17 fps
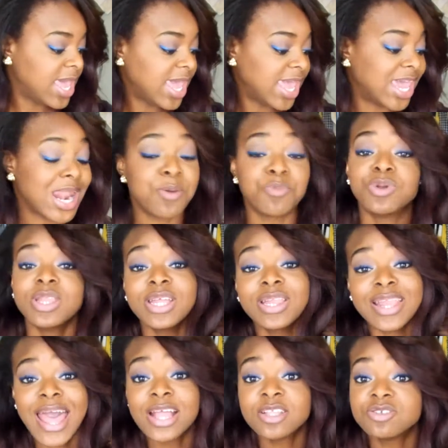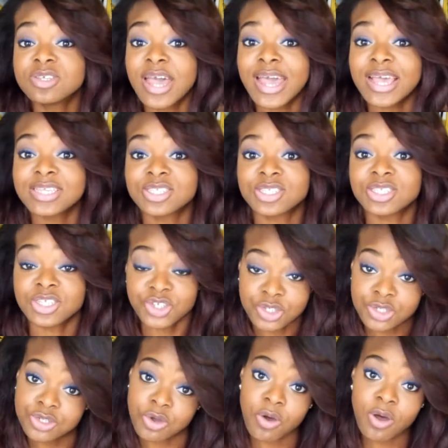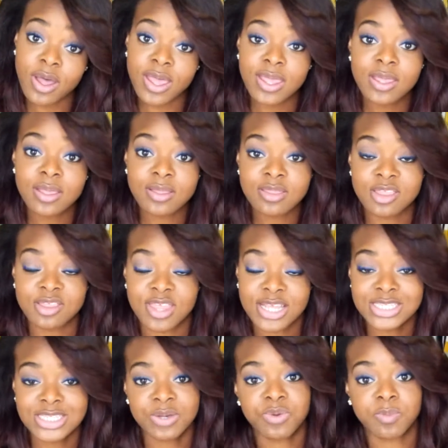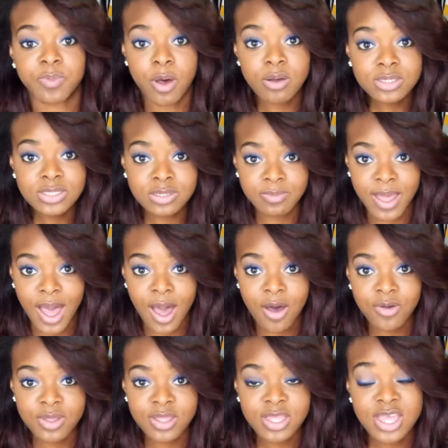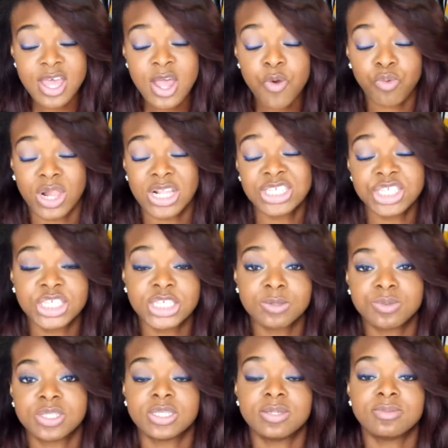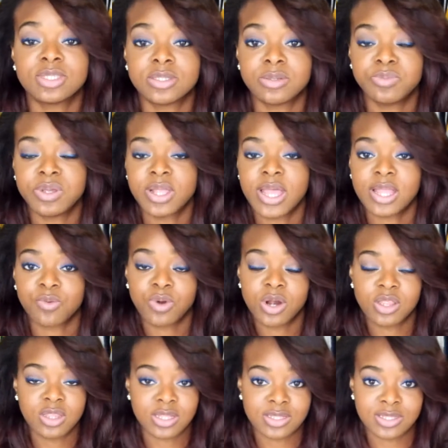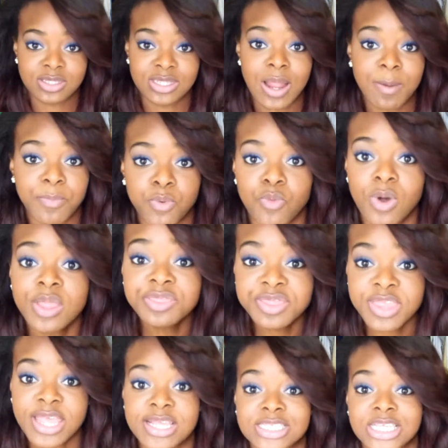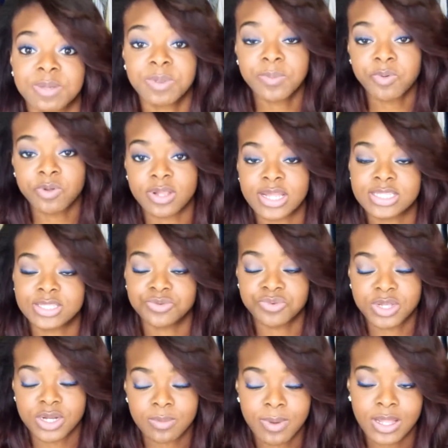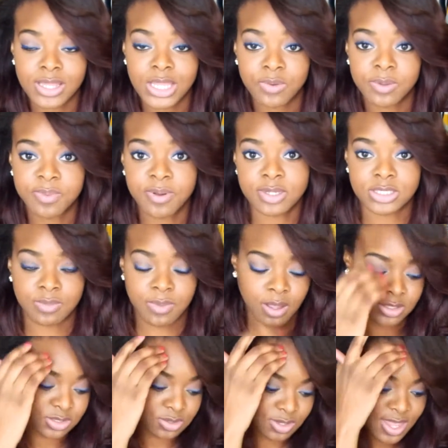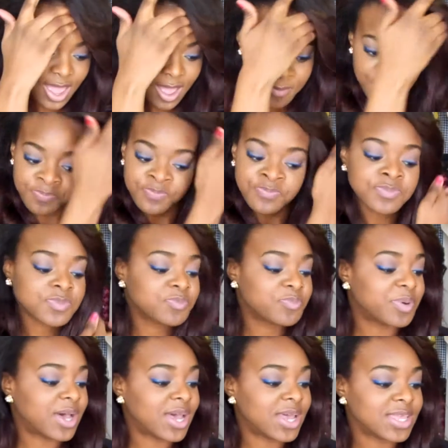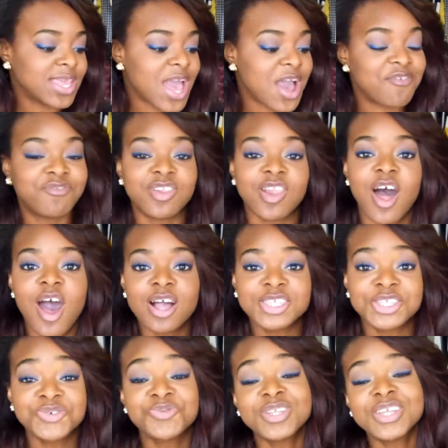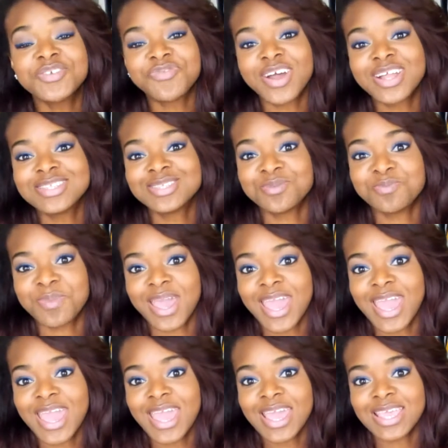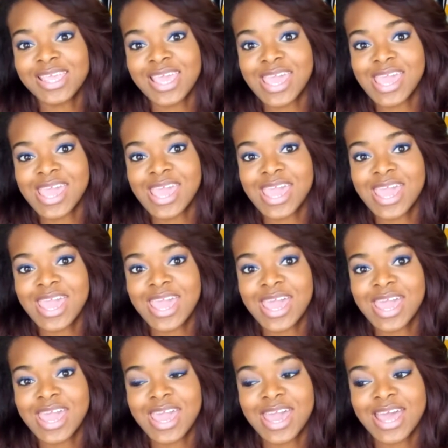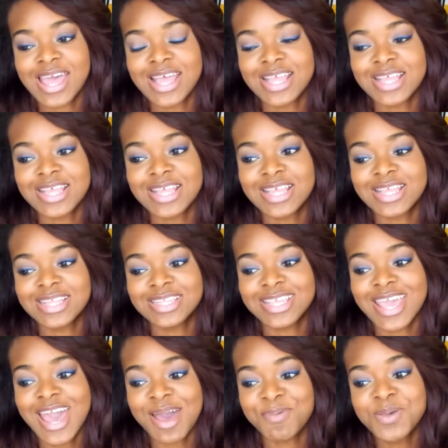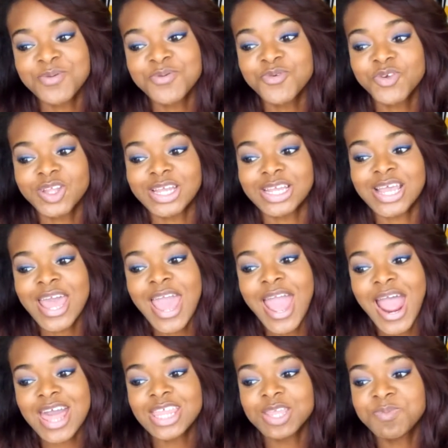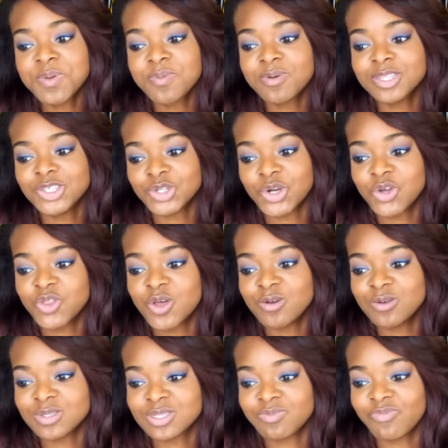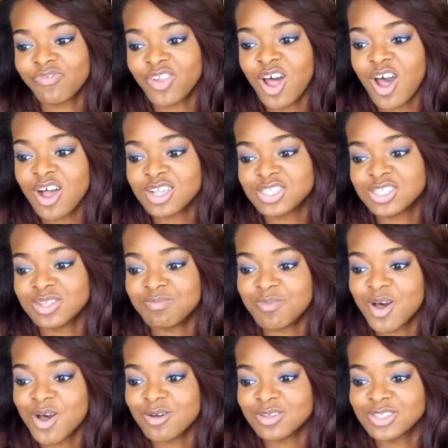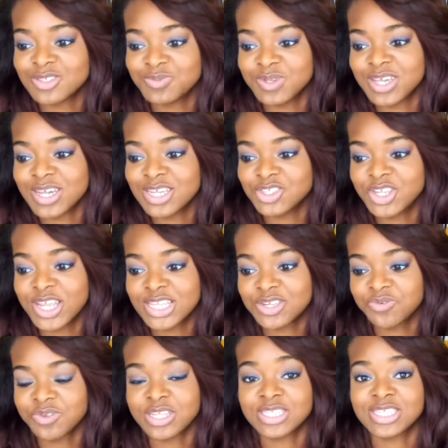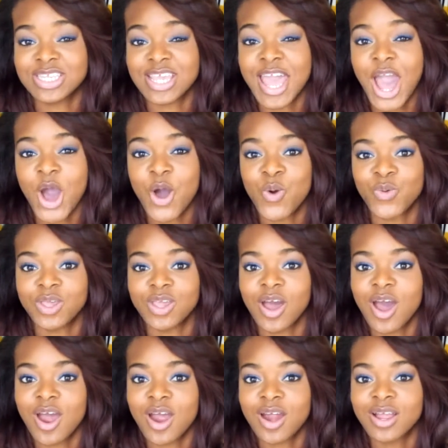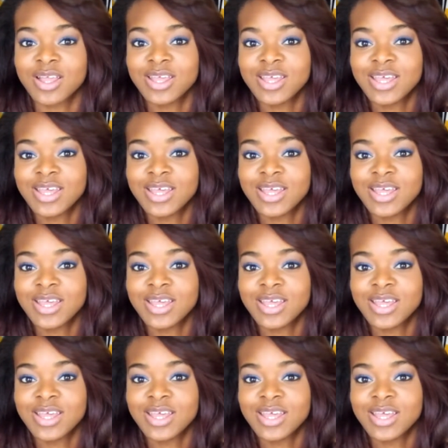And I'm really glad you guys enjoy the things that we post about. Relationships seems to be like one of the #1 things that people like to read about that we post about. So yeah, but yeah, vlogs are really fun to make, and yeah, I think people enjoy those vlogs the most because you get to really see how we are,